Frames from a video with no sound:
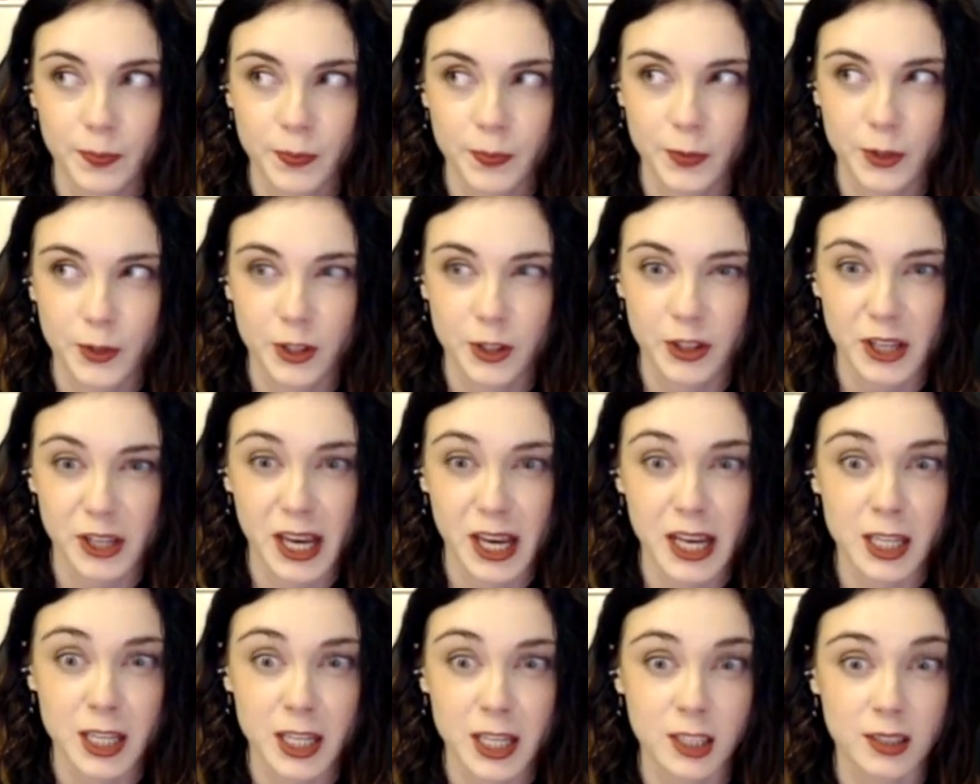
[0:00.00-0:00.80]

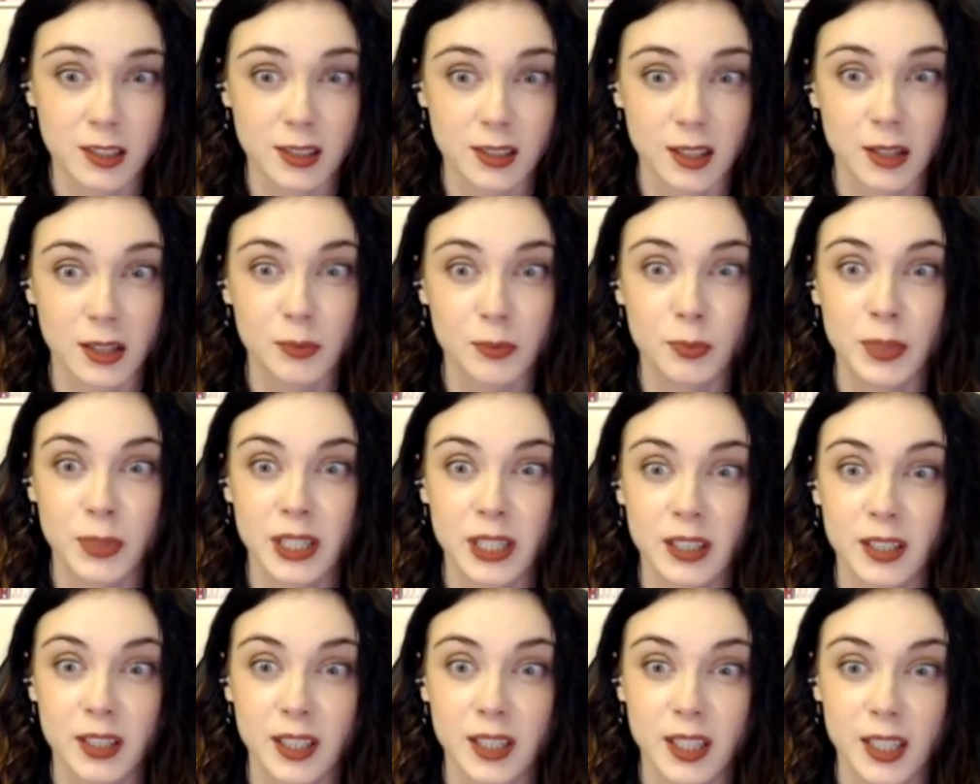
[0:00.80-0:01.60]
things I'm
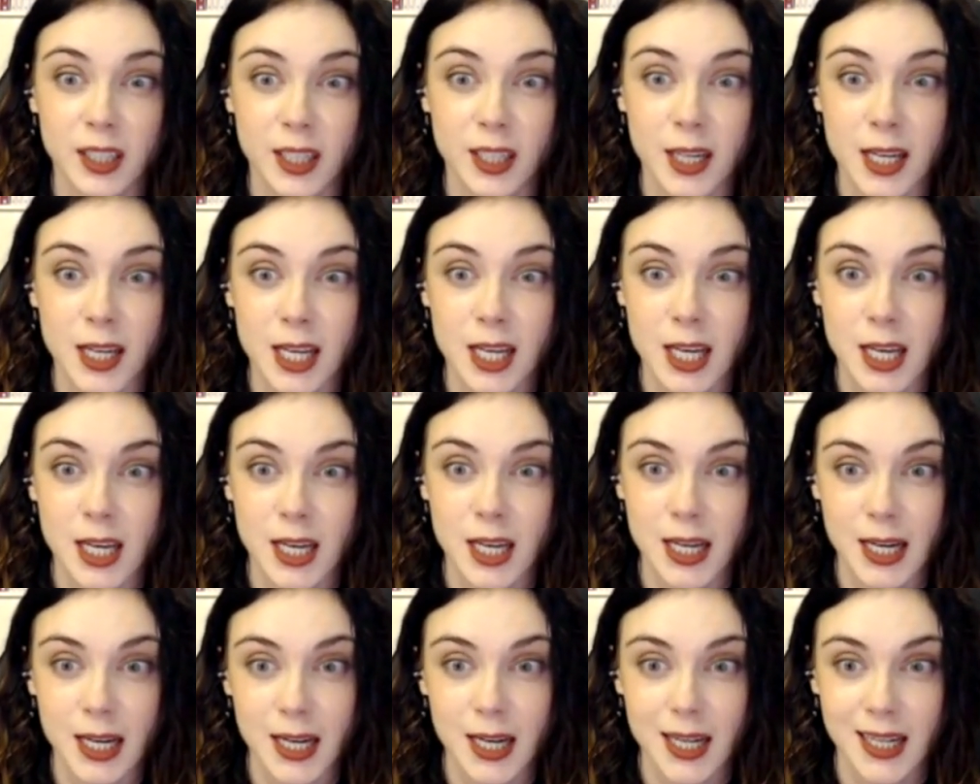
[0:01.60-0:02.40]
bringing
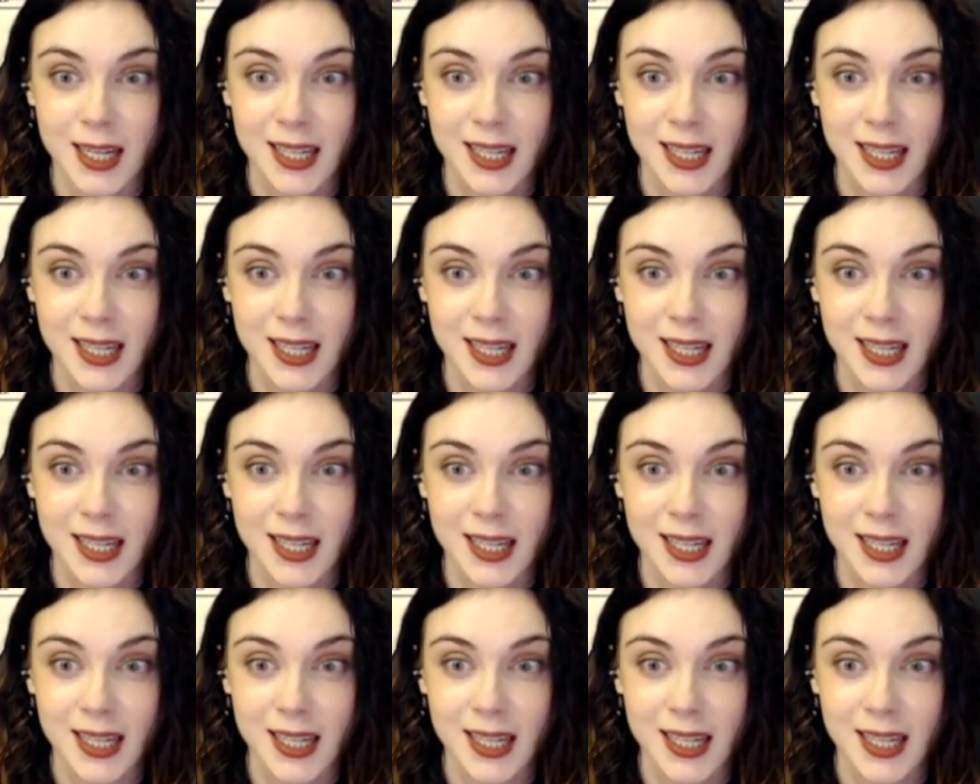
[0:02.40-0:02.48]
in.